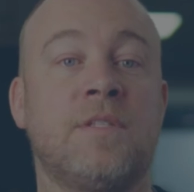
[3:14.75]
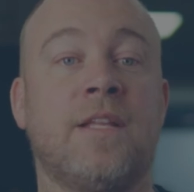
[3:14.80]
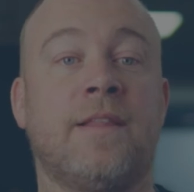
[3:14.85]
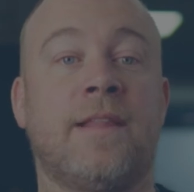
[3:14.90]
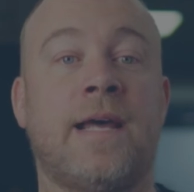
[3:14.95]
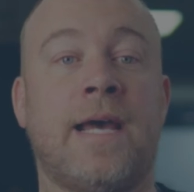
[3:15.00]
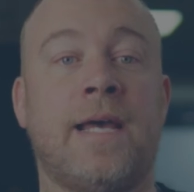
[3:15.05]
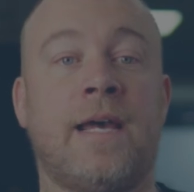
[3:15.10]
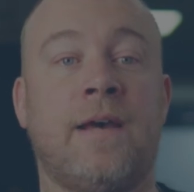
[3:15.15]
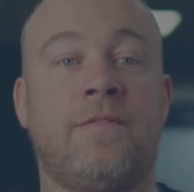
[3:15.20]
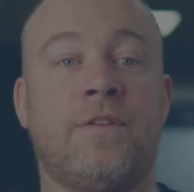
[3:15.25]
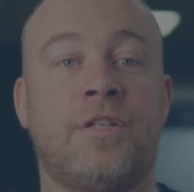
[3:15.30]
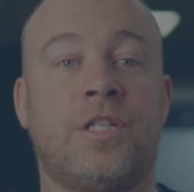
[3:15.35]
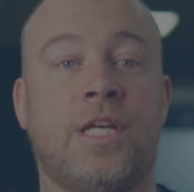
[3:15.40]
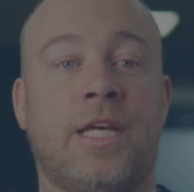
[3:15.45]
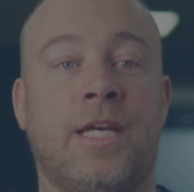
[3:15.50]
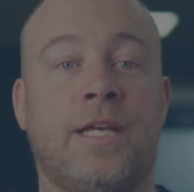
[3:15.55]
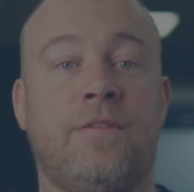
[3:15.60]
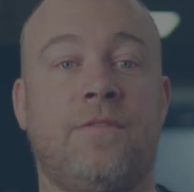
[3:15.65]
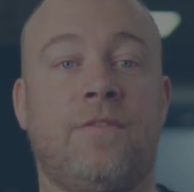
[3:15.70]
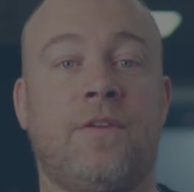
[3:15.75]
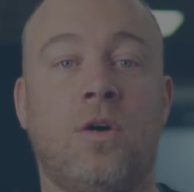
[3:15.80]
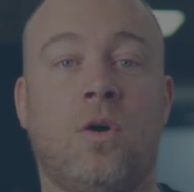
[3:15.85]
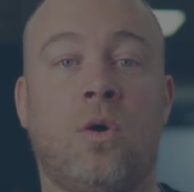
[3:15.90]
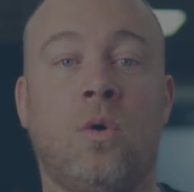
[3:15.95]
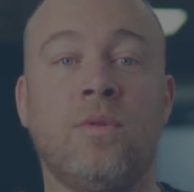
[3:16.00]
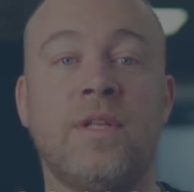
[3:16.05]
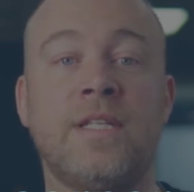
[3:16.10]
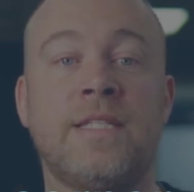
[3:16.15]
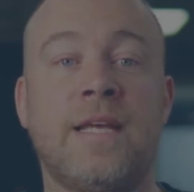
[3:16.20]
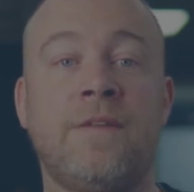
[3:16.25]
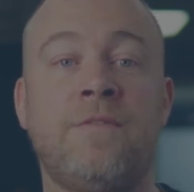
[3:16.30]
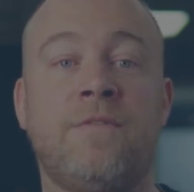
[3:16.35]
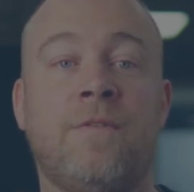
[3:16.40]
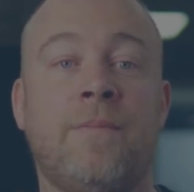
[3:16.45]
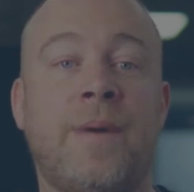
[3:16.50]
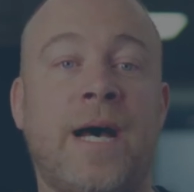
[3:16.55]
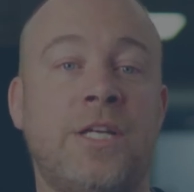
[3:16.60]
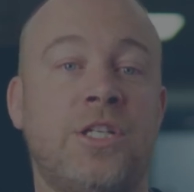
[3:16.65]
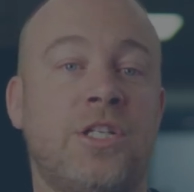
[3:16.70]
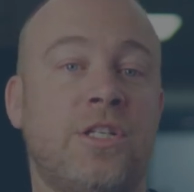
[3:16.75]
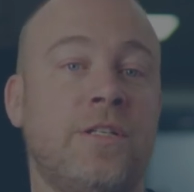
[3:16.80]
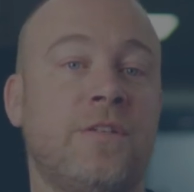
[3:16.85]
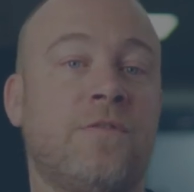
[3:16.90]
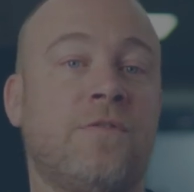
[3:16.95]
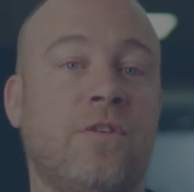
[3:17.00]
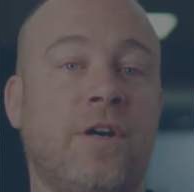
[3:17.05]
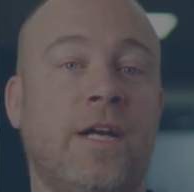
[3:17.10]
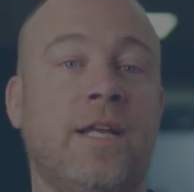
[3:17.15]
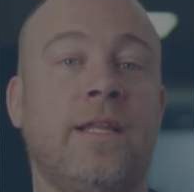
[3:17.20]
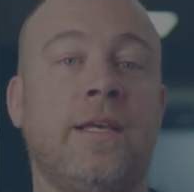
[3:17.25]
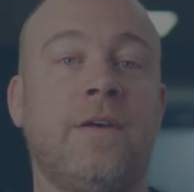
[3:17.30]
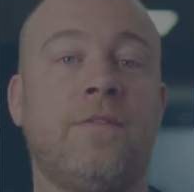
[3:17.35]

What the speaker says: that they have achieved. All this information is freely